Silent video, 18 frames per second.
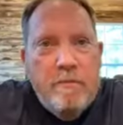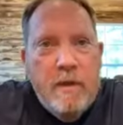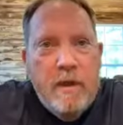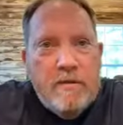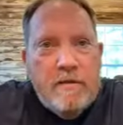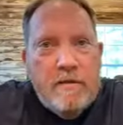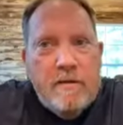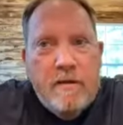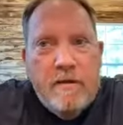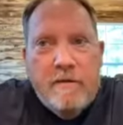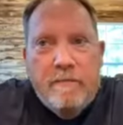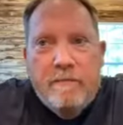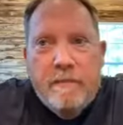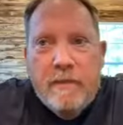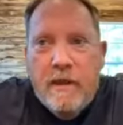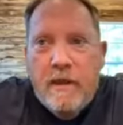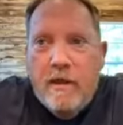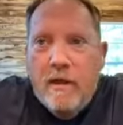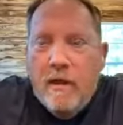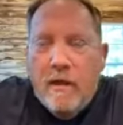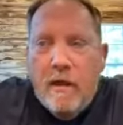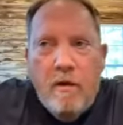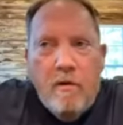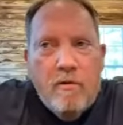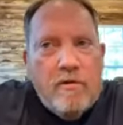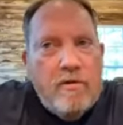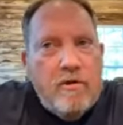But um,
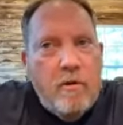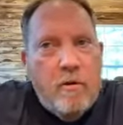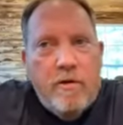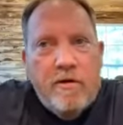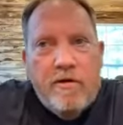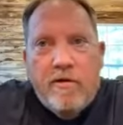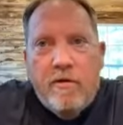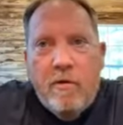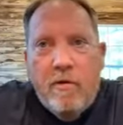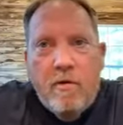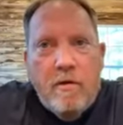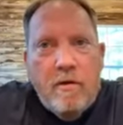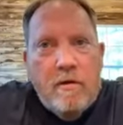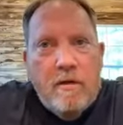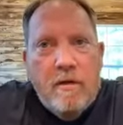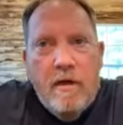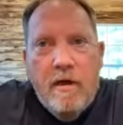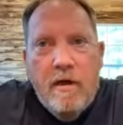long story short,